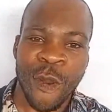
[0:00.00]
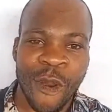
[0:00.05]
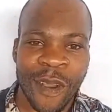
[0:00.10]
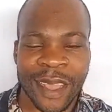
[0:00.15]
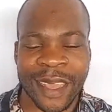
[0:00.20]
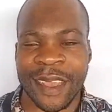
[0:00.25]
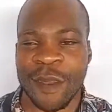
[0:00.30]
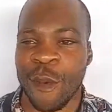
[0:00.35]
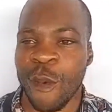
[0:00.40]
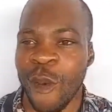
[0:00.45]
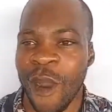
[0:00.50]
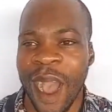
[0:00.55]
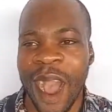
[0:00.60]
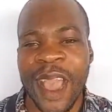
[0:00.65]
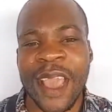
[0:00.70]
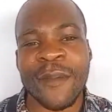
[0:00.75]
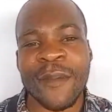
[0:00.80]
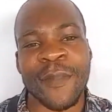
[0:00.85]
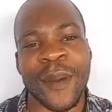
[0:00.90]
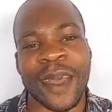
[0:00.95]
Okay,
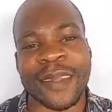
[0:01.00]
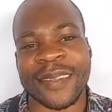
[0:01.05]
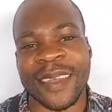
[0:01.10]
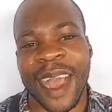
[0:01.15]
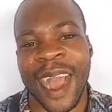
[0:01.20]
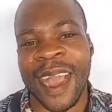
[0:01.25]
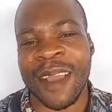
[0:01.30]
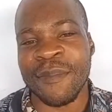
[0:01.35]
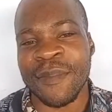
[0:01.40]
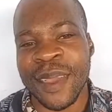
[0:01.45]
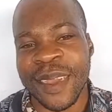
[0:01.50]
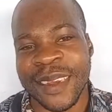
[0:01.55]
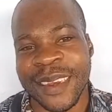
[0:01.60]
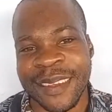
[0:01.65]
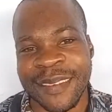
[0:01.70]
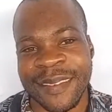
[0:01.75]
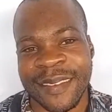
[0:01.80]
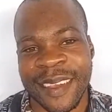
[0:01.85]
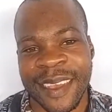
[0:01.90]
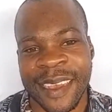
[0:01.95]
how about I make
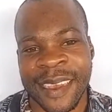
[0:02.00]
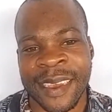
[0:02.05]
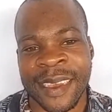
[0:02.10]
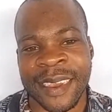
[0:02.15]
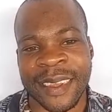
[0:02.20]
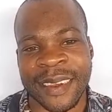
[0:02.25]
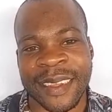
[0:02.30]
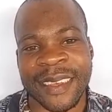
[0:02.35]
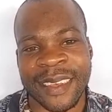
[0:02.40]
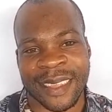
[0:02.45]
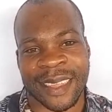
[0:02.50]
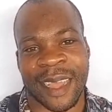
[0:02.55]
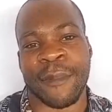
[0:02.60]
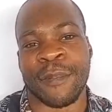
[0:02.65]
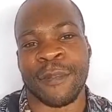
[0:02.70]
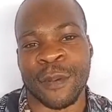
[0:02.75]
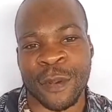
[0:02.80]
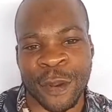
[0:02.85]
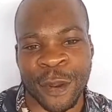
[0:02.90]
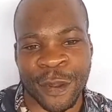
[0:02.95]
this digital
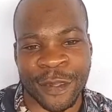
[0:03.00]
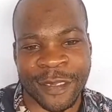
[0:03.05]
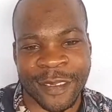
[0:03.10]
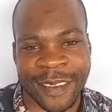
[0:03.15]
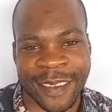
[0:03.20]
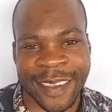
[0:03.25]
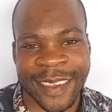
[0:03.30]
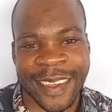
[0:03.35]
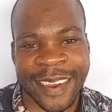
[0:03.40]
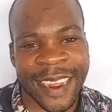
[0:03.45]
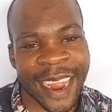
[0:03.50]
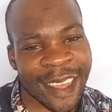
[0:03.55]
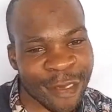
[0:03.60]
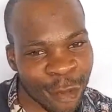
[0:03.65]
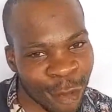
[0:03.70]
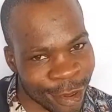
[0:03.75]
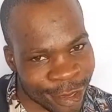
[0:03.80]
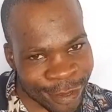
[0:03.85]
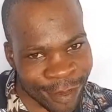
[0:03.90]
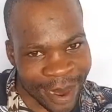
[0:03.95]
product? That's
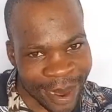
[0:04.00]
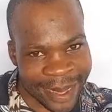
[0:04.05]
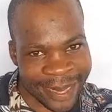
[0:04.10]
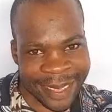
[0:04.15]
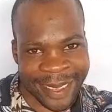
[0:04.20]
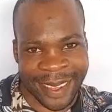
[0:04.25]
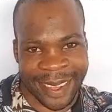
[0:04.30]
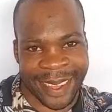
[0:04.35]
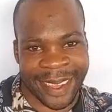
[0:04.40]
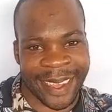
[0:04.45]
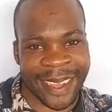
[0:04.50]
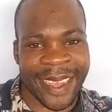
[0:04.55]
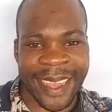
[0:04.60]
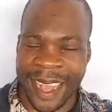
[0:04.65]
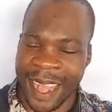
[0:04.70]
what my thinking.